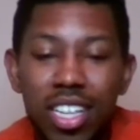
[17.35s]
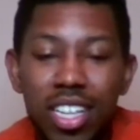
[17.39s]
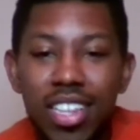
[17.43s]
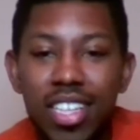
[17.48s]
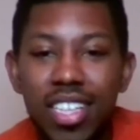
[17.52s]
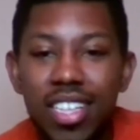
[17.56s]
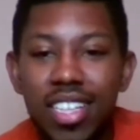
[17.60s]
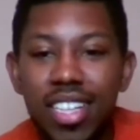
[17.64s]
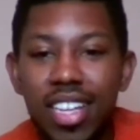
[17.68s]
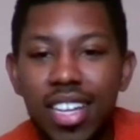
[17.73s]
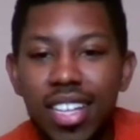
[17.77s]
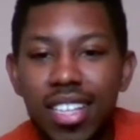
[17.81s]
the
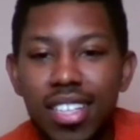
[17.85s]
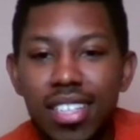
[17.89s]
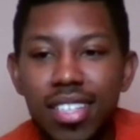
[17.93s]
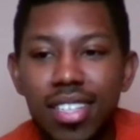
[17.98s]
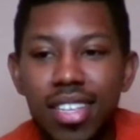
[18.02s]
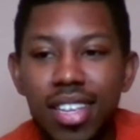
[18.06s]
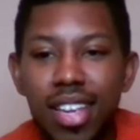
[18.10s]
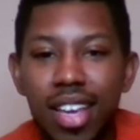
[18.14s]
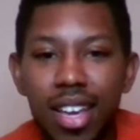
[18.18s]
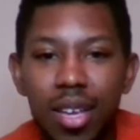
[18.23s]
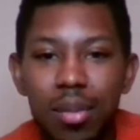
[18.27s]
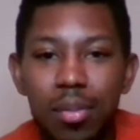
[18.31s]
next
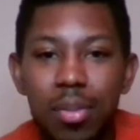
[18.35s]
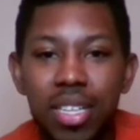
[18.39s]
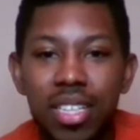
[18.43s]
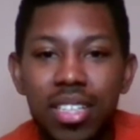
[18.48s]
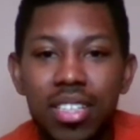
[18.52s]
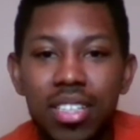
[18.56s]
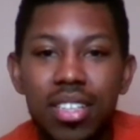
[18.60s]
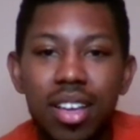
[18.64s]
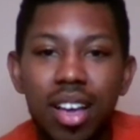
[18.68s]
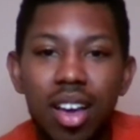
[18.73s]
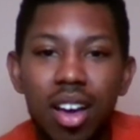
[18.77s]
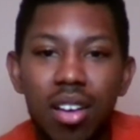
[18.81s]

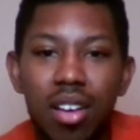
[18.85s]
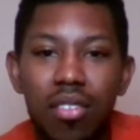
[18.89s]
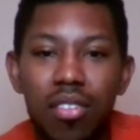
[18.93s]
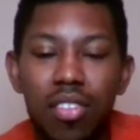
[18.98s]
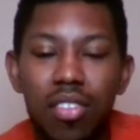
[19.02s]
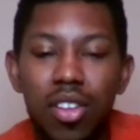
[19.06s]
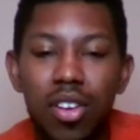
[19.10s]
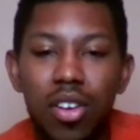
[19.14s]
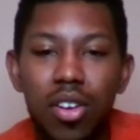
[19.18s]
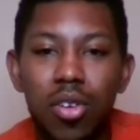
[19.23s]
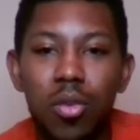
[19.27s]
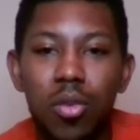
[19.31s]
segment of
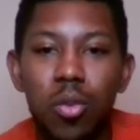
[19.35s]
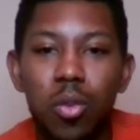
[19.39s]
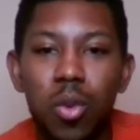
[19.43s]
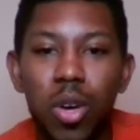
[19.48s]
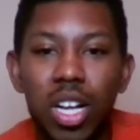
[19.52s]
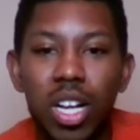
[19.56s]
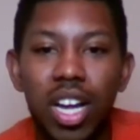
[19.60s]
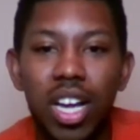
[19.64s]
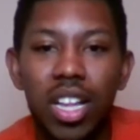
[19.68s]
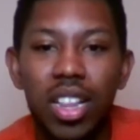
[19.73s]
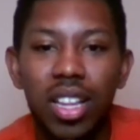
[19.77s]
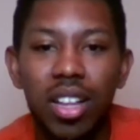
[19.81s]
the What
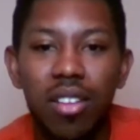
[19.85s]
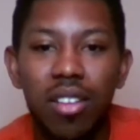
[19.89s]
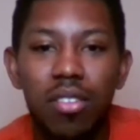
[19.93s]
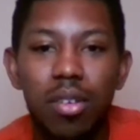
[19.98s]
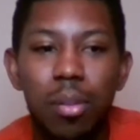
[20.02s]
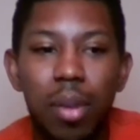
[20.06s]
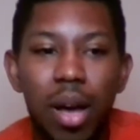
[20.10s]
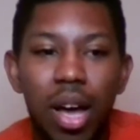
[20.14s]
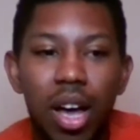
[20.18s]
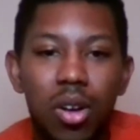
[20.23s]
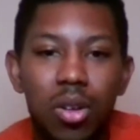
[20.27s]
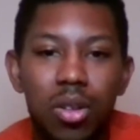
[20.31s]
I Love
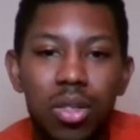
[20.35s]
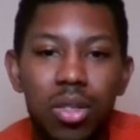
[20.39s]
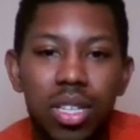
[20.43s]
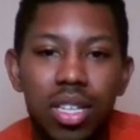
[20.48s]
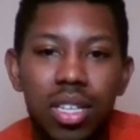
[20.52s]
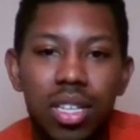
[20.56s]
About.